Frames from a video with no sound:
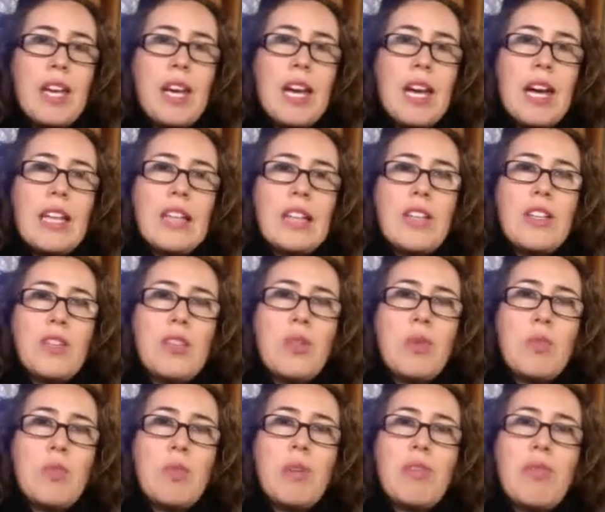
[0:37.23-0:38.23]
and then
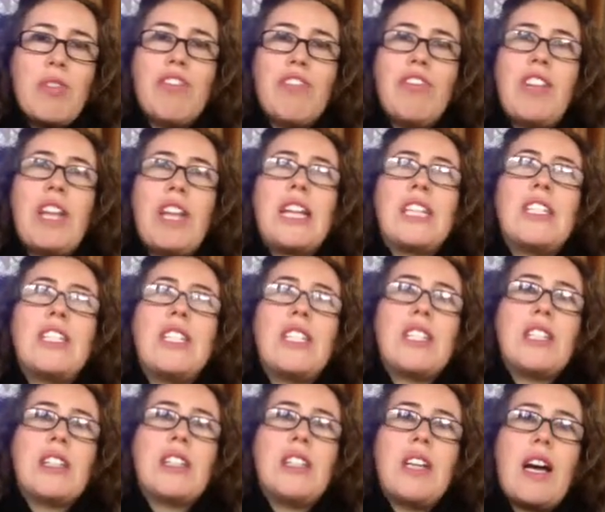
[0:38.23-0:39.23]
you've been
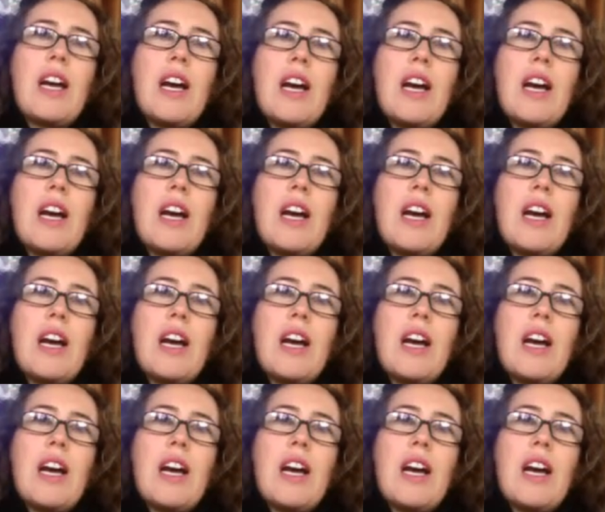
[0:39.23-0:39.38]
reflecting